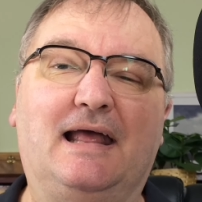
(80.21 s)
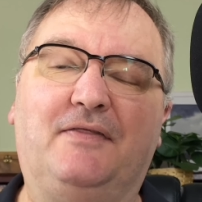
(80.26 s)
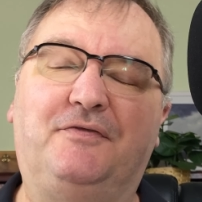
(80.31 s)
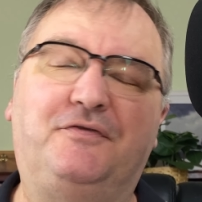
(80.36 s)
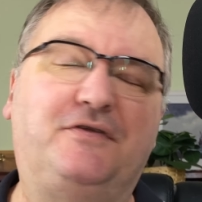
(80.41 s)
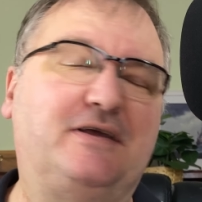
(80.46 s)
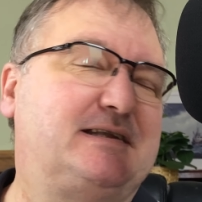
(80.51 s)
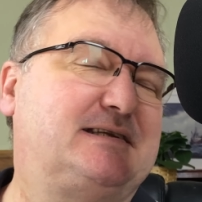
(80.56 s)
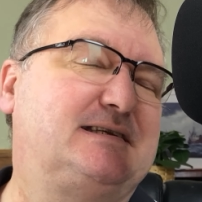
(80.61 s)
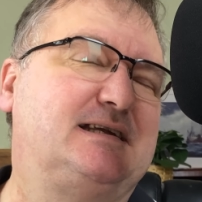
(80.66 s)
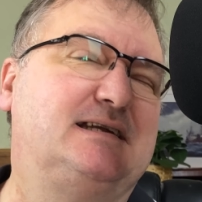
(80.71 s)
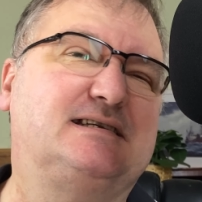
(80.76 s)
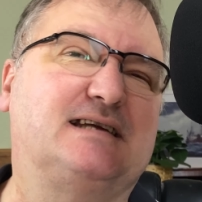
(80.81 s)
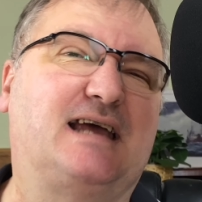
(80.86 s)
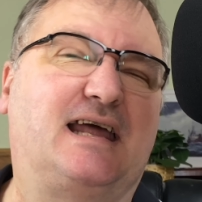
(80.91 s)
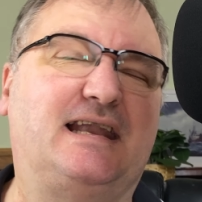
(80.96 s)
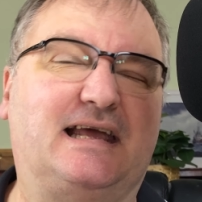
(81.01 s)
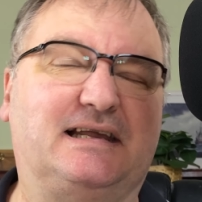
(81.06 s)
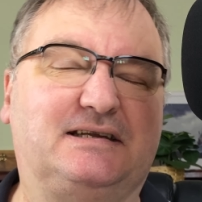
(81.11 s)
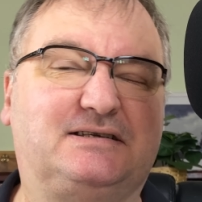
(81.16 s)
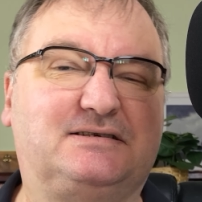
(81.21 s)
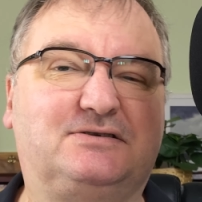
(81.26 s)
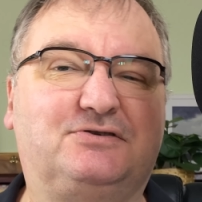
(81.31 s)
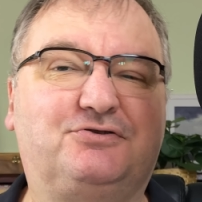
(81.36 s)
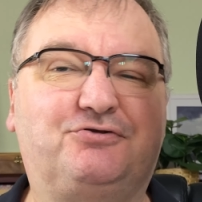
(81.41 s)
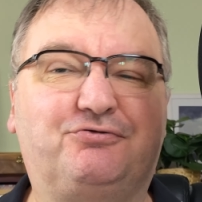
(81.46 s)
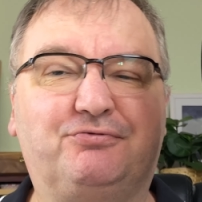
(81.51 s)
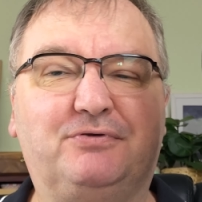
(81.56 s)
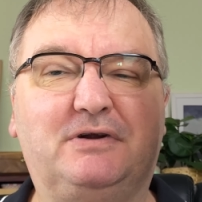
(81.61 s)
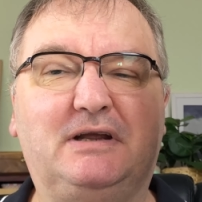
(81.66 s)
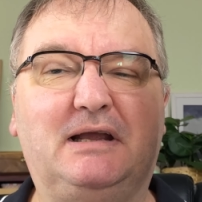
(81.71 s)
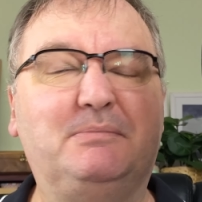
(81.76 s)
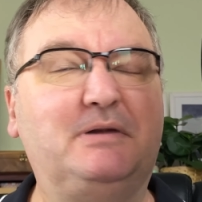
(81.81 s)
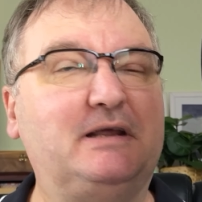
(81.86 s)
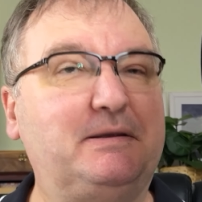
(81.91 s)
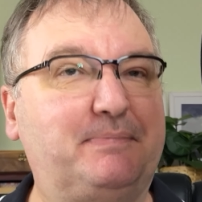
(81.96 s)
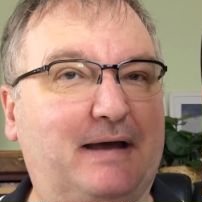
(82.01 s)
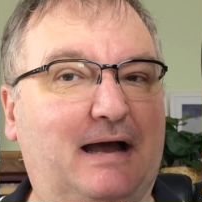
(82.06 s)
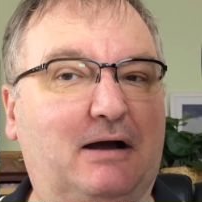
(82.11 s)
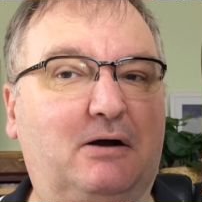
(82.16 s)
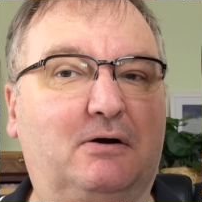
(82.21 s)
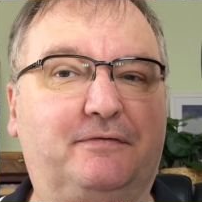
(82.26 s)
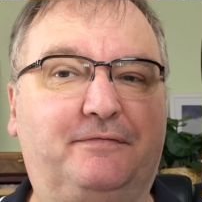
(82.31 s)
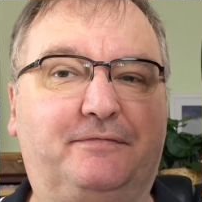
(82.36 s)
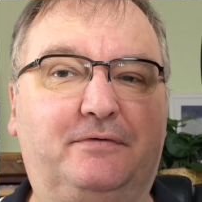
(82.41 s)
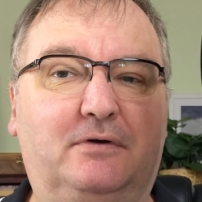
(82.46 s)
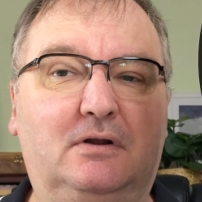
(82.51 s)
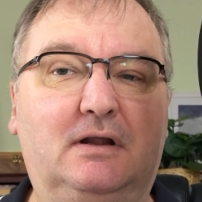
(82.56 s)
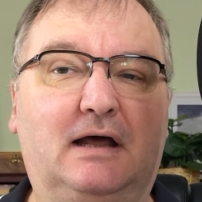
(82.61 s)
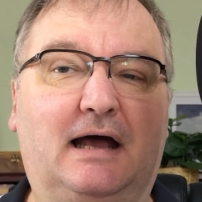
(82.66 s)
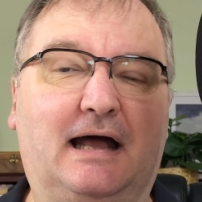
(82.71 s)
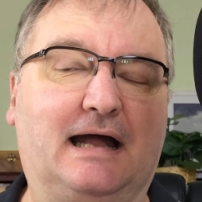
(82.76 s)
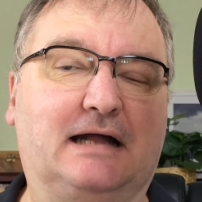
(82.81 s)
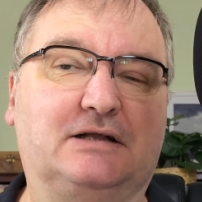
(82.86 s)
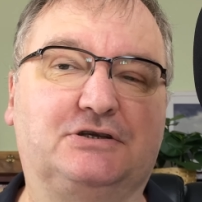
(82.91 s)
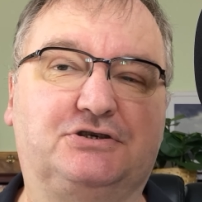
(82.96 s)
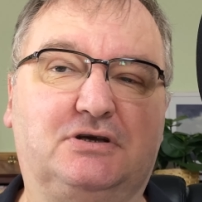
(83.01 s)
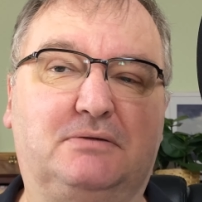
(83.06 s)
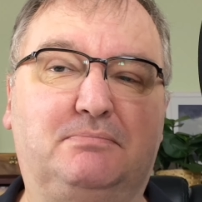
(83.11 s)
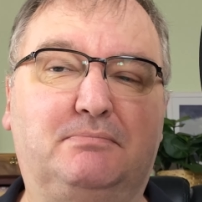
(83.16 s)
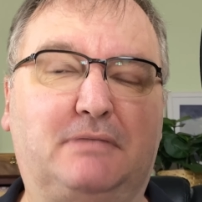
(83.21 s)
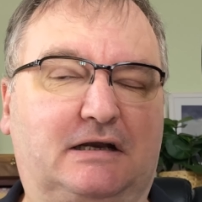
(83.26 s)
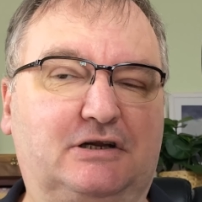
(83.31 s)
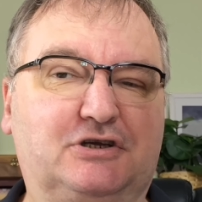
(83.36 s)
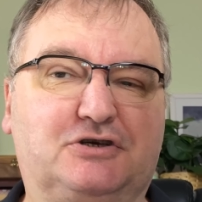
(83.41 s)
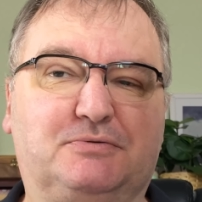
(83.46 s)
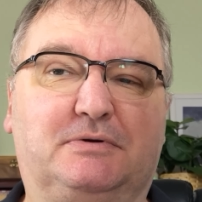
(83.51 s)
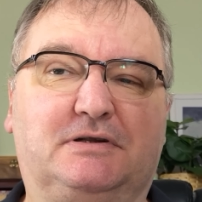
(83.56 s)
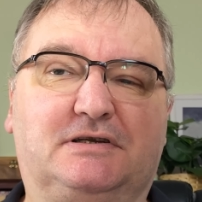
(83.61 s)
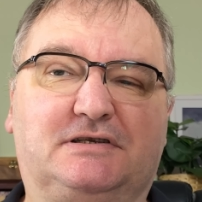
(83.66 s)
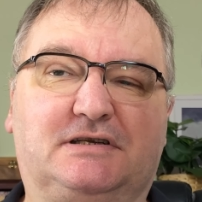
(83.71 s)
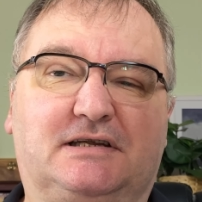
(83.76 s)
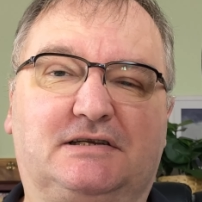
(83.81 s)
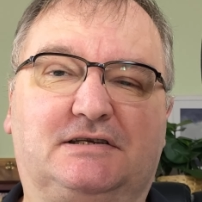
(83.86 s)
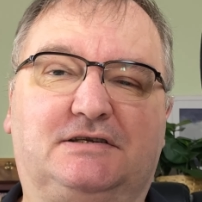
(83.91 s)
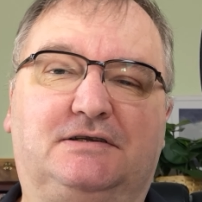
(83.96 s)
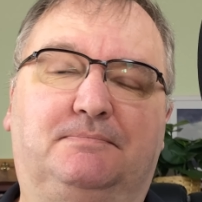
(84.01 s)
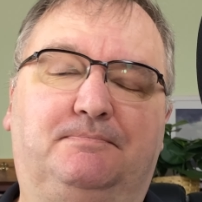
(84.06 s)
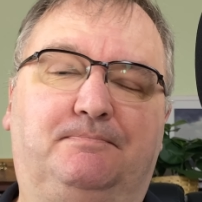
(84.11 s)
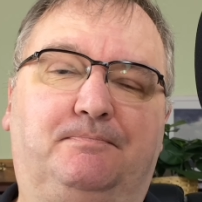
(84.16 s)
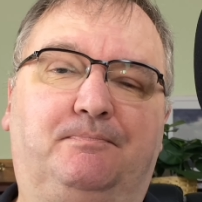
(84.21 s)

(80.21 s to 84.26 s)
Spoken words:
This is an extremely powerful action management system.